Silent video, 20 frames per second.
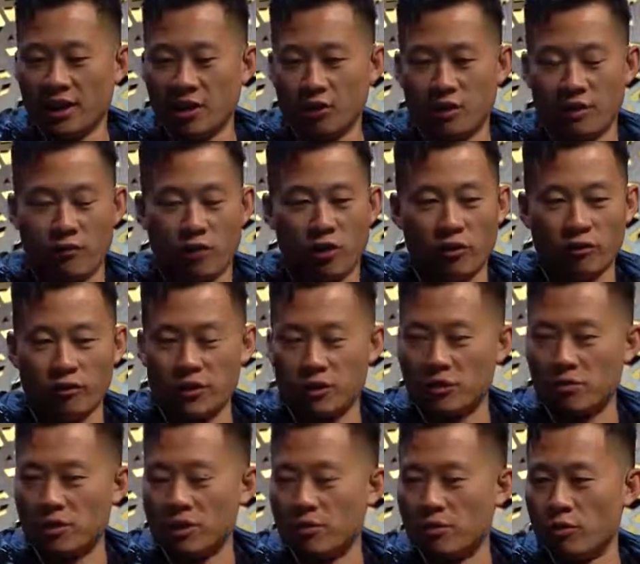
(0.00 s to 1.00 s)
You have all of
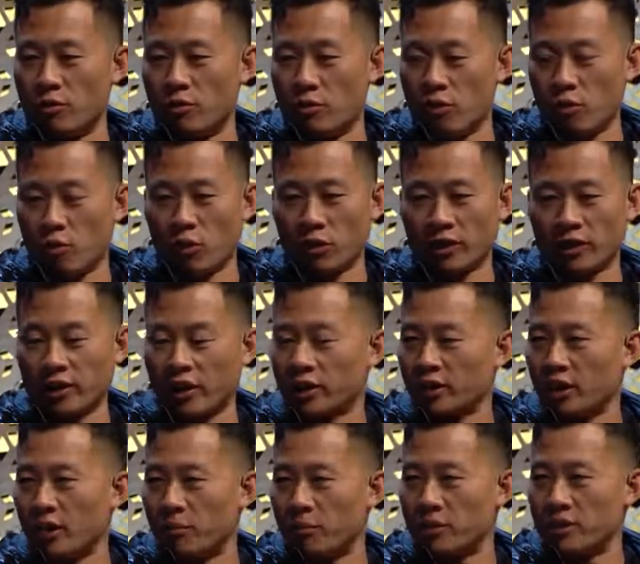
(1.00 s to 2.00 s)
these people who are working on
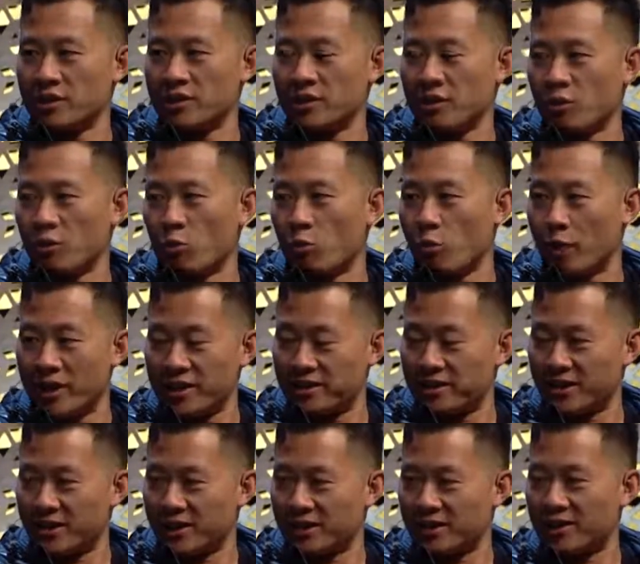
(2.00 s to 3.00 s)
companies that are
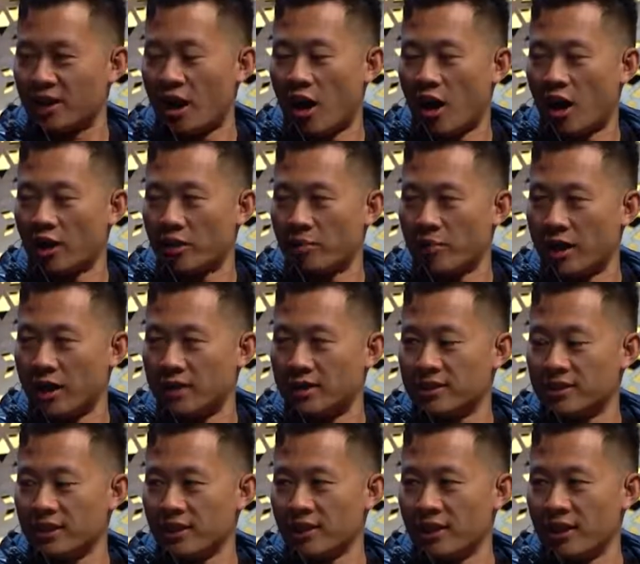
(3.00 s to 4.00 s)
racing to
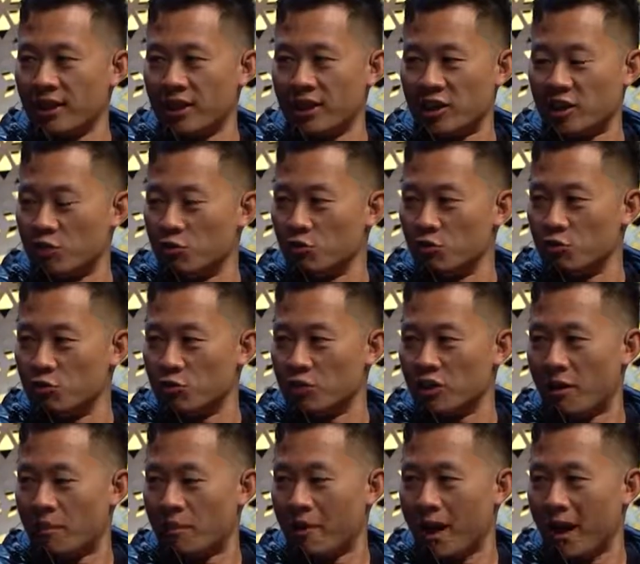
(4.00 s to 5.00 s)
automate a huge
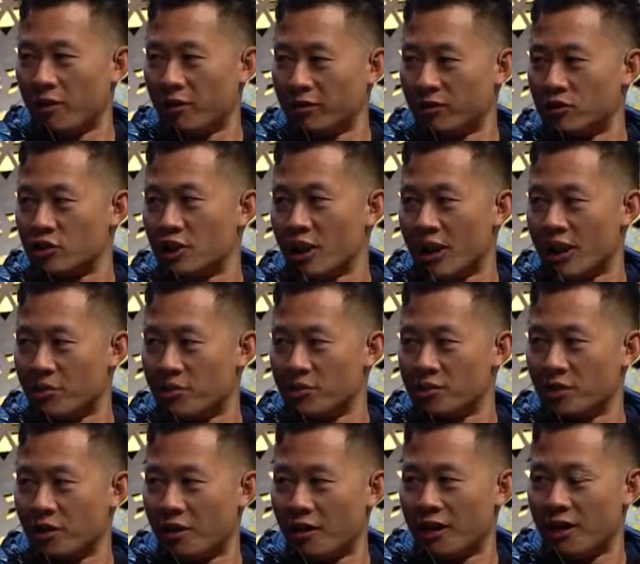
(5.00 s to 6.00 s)
amount of
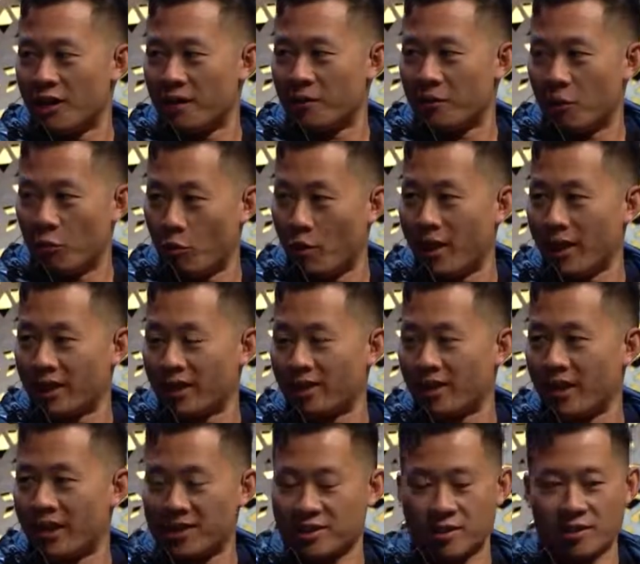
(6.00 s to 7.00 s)
jobs away
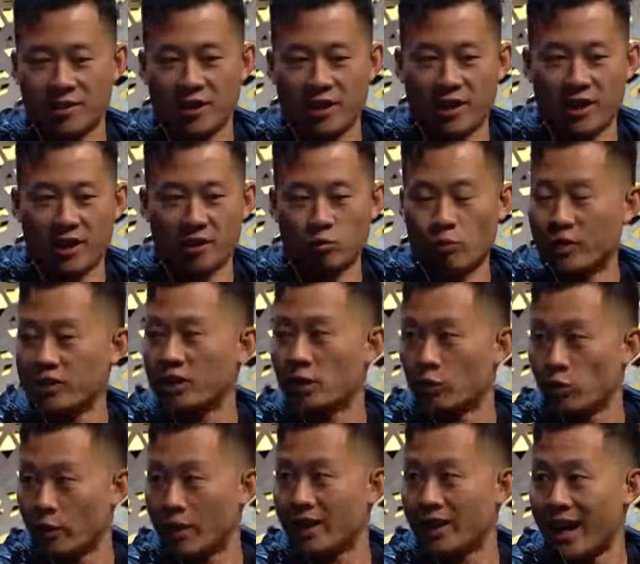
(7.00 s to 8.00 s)
as ways to
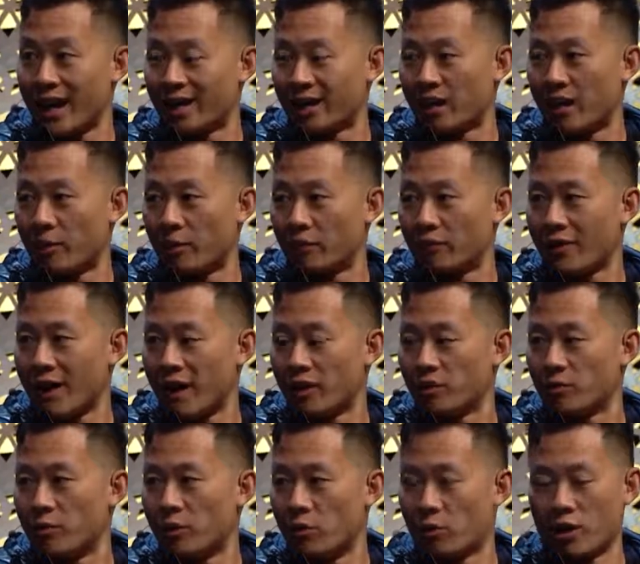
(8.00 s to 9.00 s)
create economic
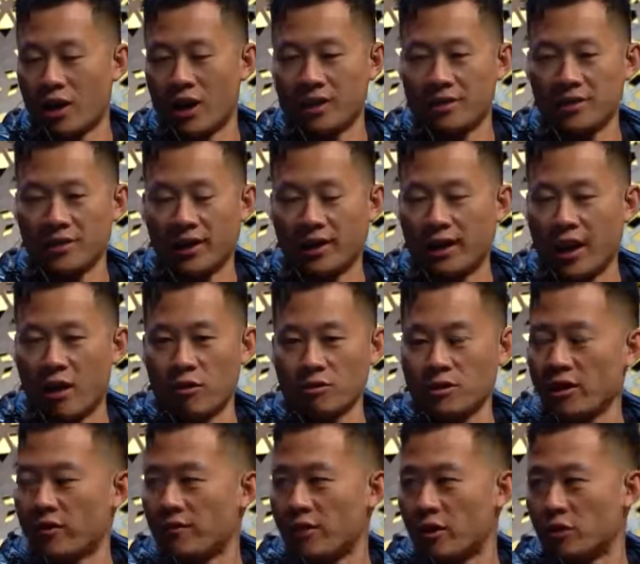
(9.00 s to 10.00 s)
value, but we're not saying how
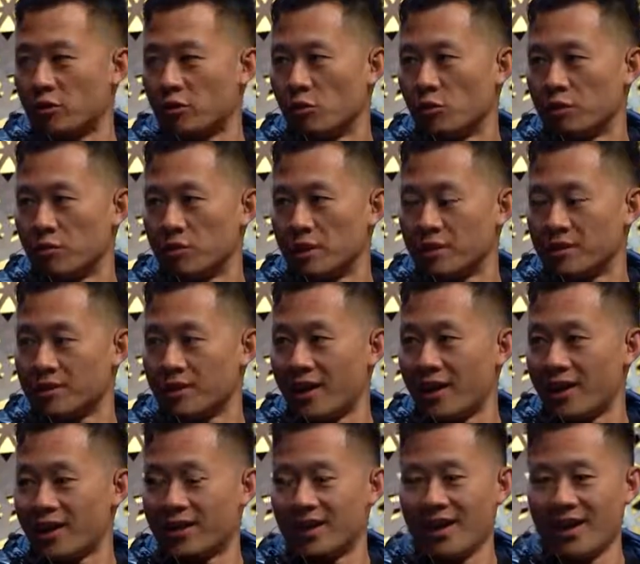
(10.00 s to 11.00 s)
is that value going to be
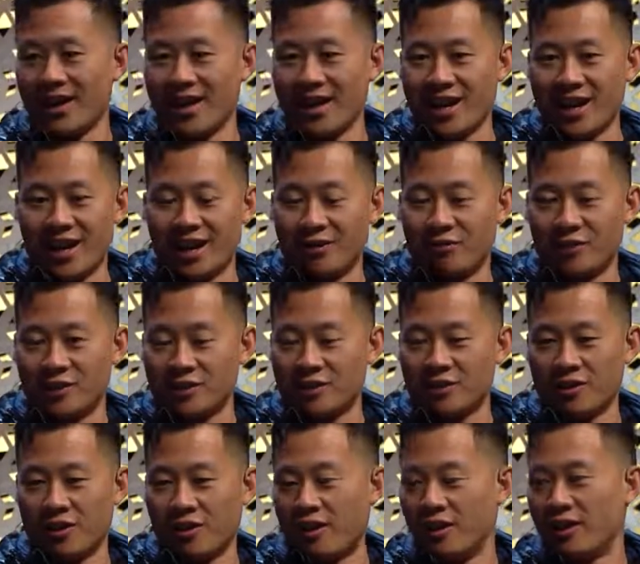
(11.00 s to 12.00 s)
assigned, and if
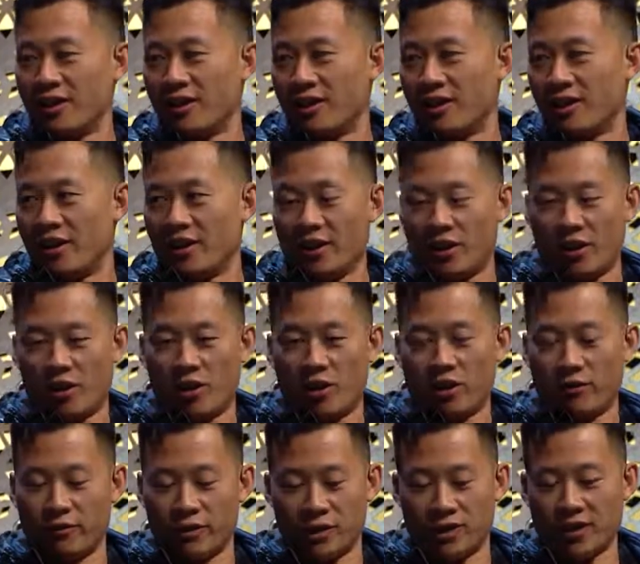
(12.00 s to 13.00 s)
it's
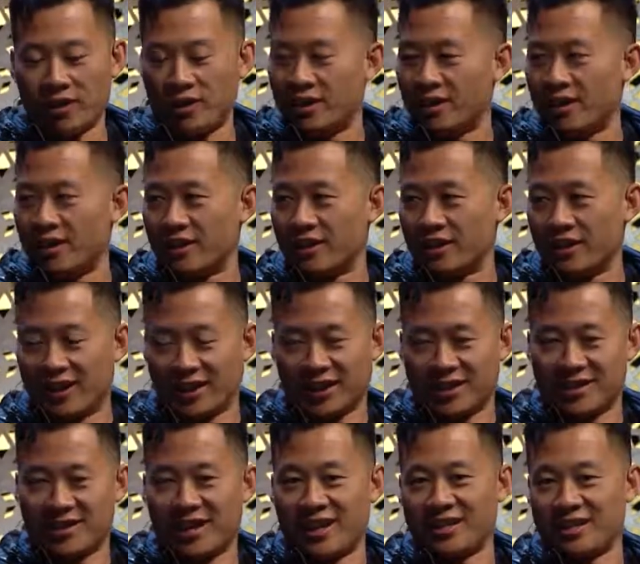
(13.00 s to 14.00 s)
all of a sudden like
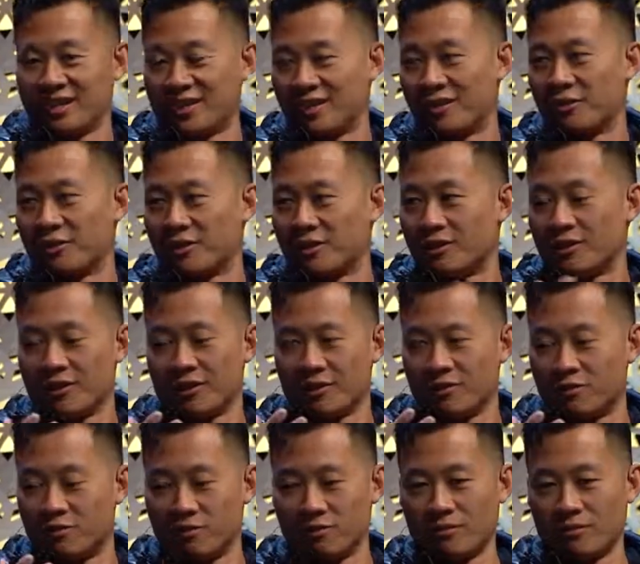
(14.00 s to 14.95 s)
assigned to the